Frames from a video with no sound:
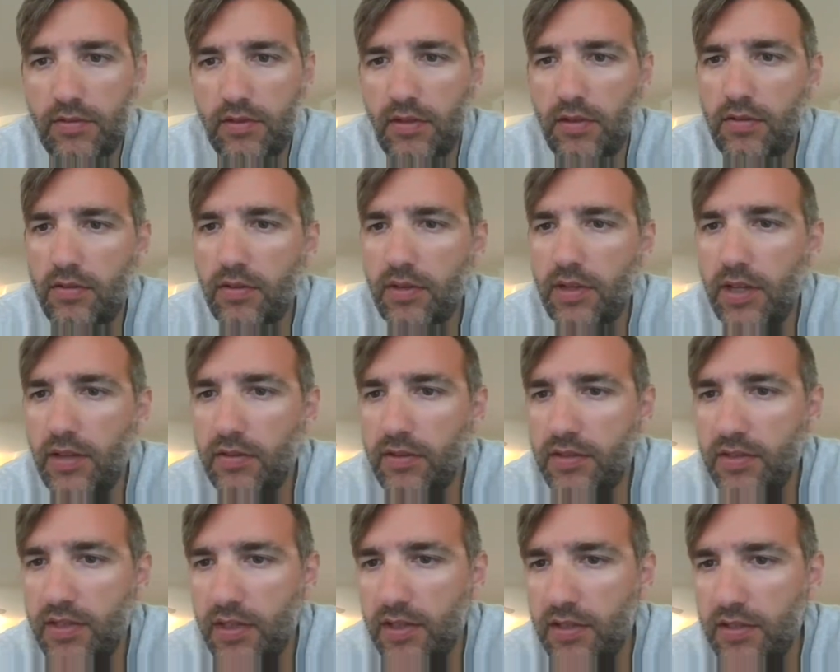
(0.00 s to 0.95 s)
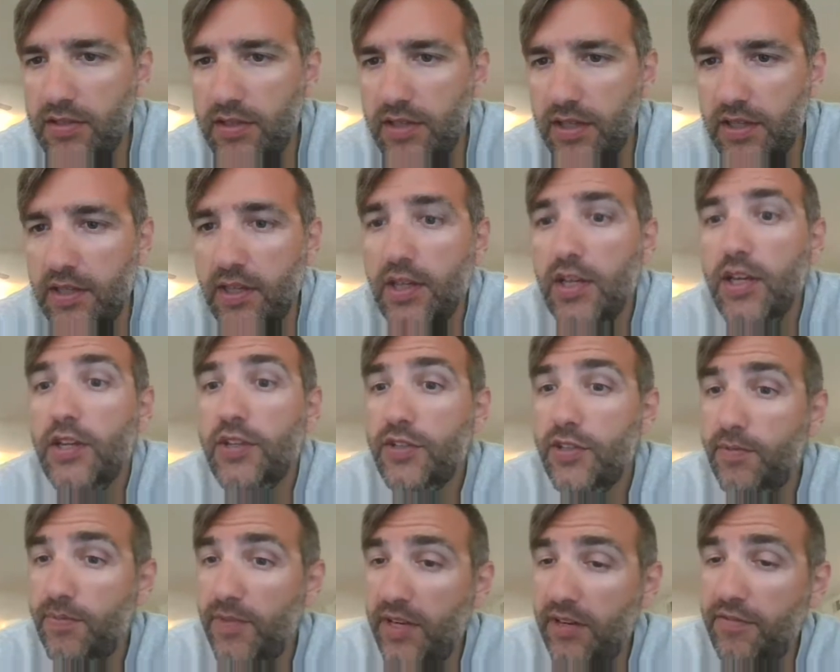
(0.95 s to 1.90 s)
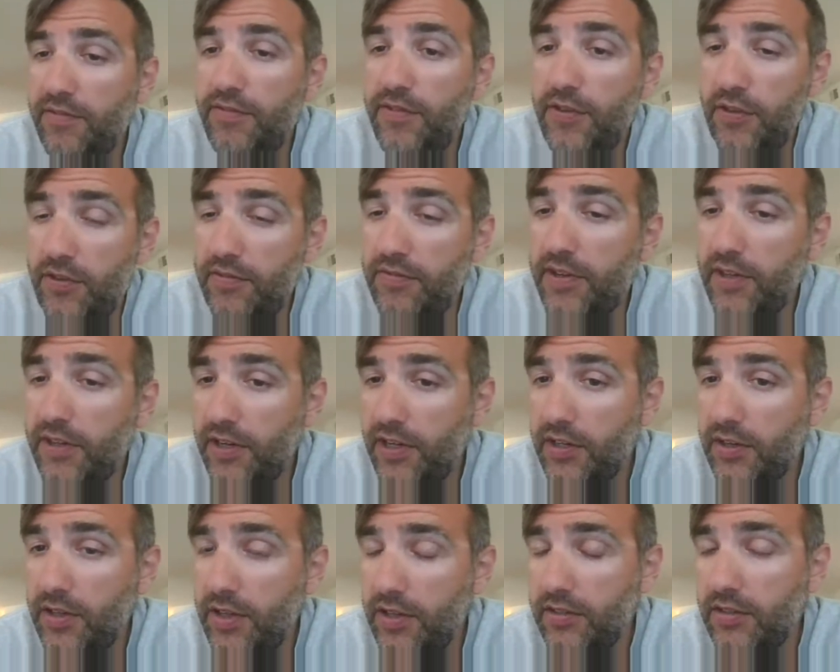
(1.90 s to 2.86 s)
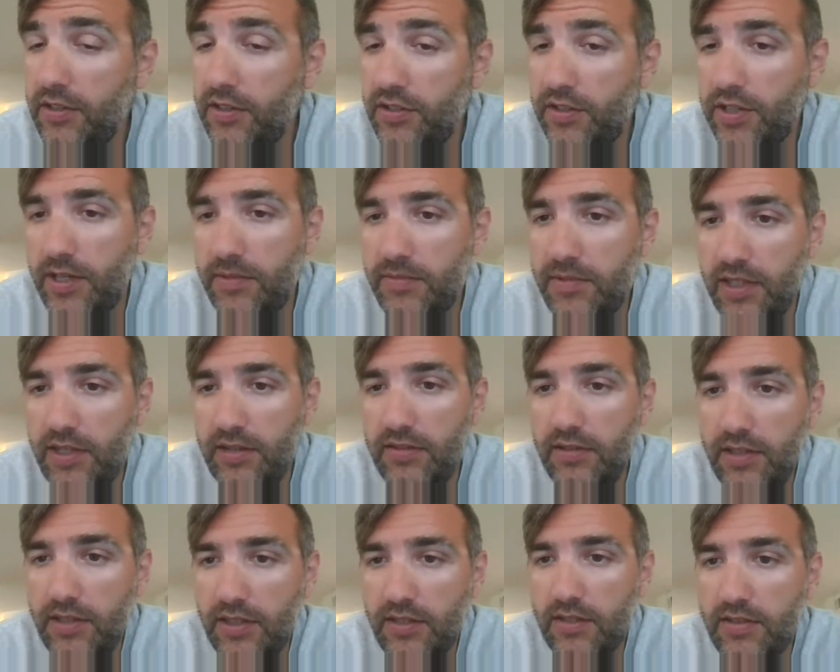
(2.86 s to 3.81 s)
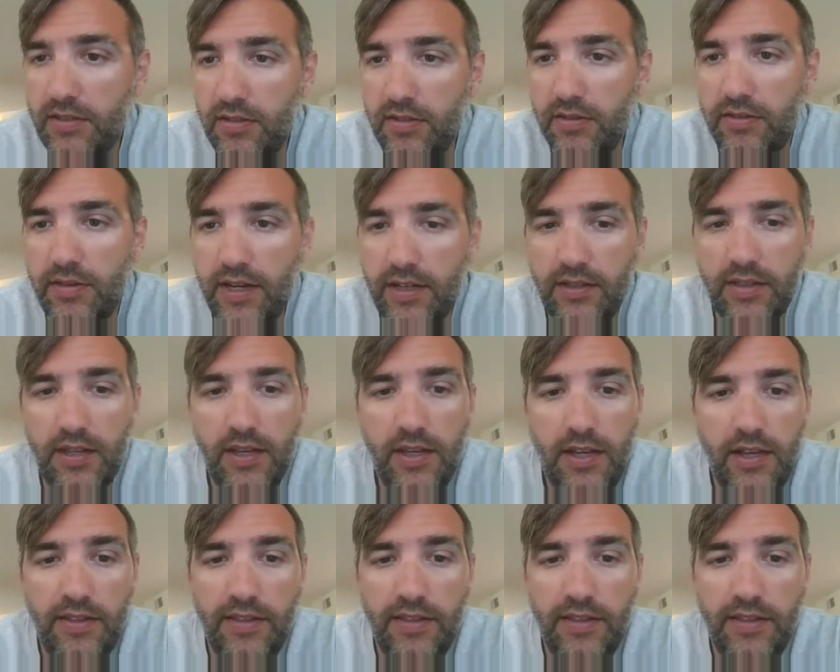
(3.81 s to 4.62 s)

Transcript: Oh, okay. Looks like you said to make food. Very good. Good job, Talon. That is correct.